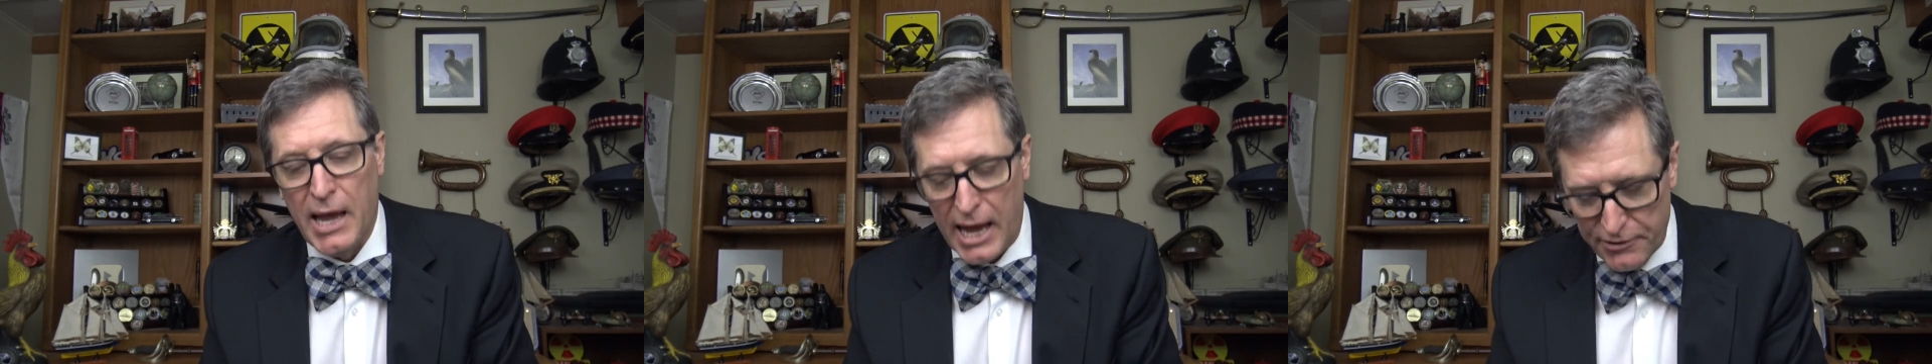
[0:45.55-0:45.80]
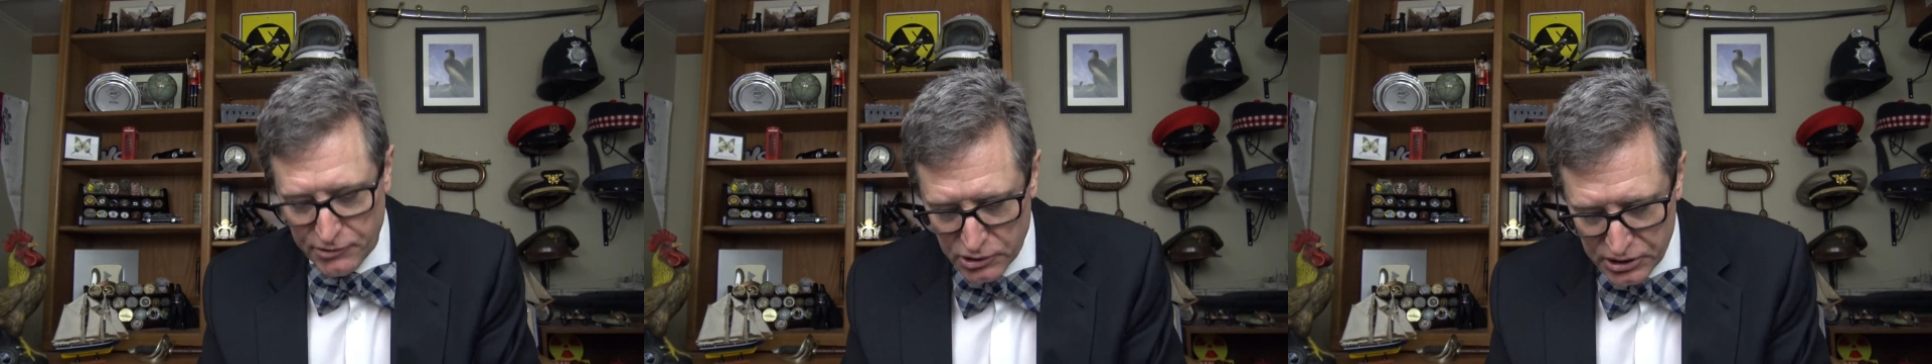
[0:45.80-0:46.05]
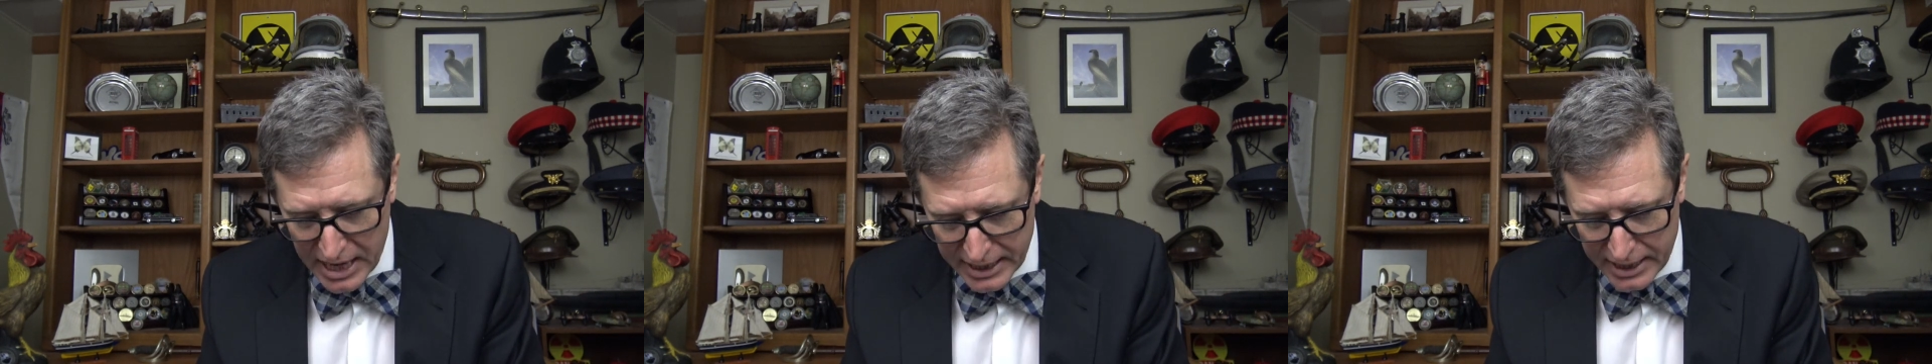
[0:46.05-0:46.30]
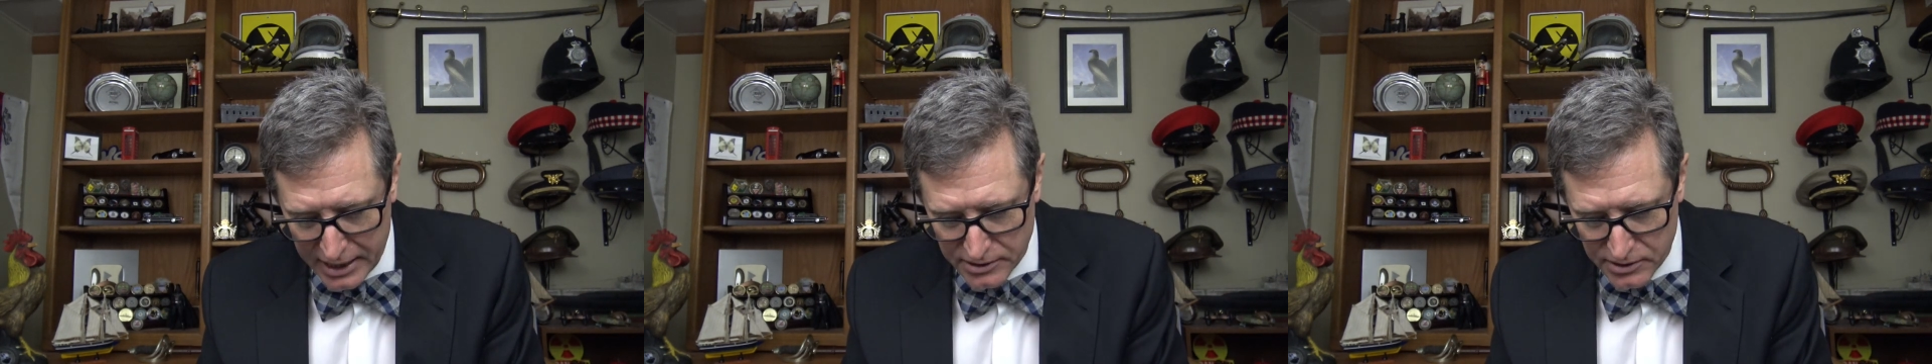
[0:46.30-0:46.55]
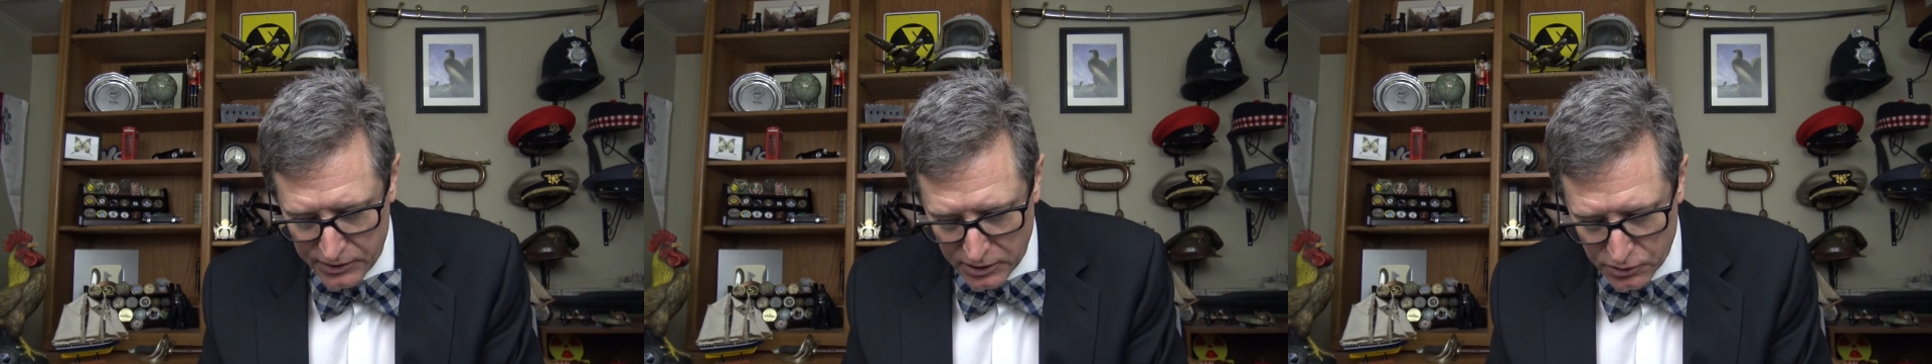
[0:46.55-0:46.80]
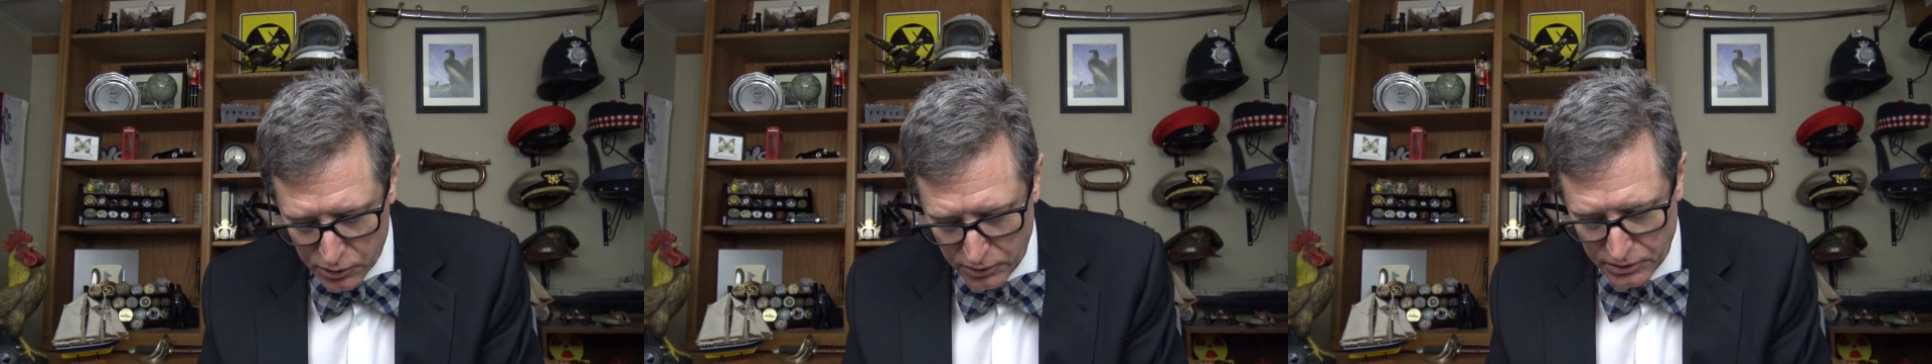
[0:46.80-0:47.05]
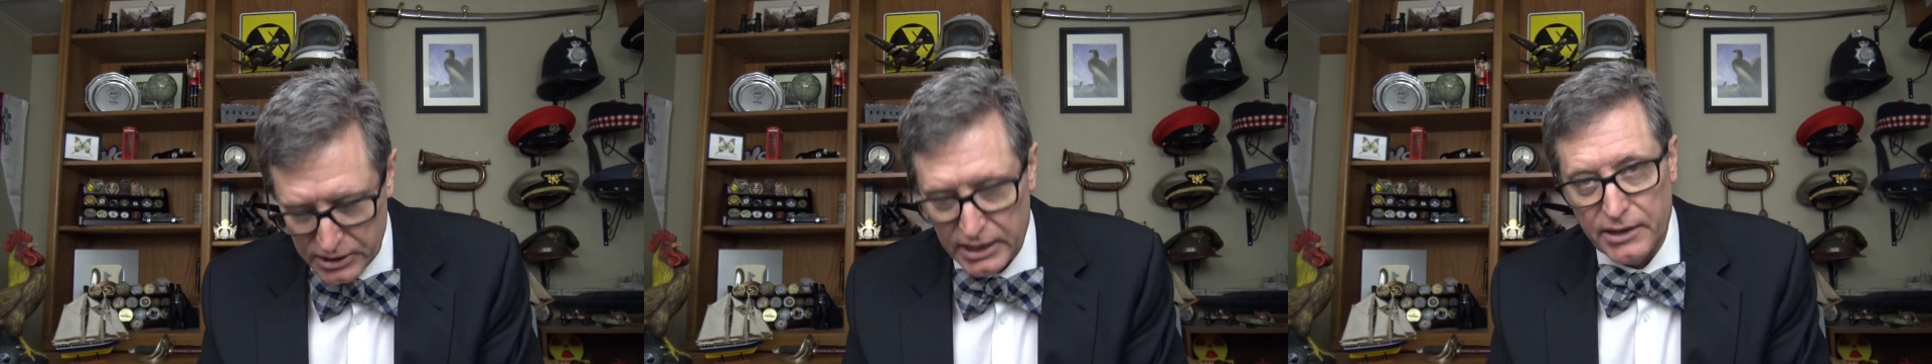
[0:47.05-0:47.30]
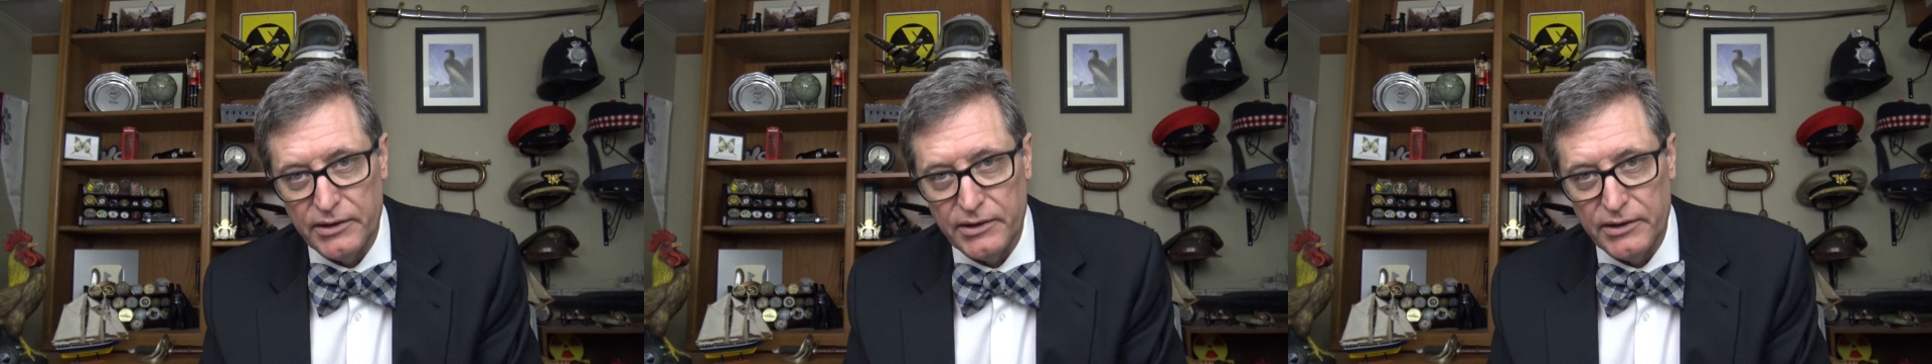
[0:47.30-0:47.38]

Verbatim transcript: After decades of uncertainty,